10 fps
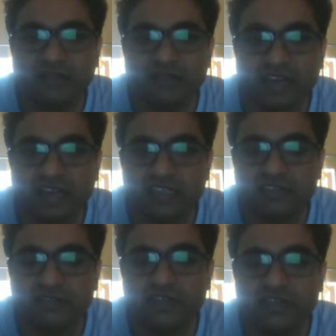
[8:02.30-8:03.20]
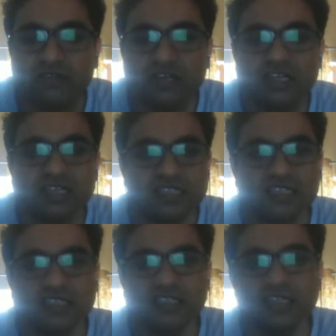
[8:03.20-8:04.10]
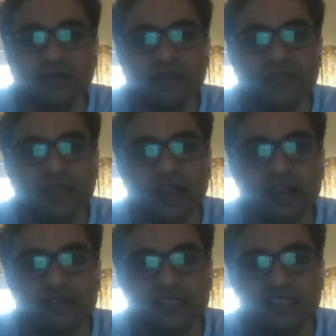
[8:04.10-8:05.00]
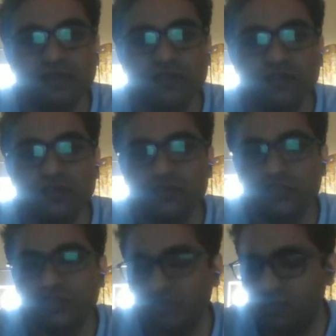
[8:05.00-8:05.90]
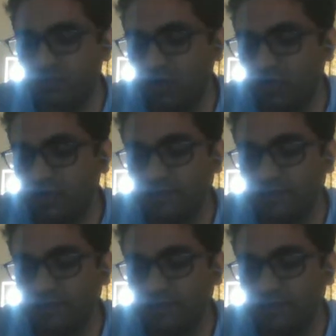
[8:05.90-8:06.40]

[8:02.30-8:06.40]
Again, we have already discussed it, and V is the flow velocity of the water.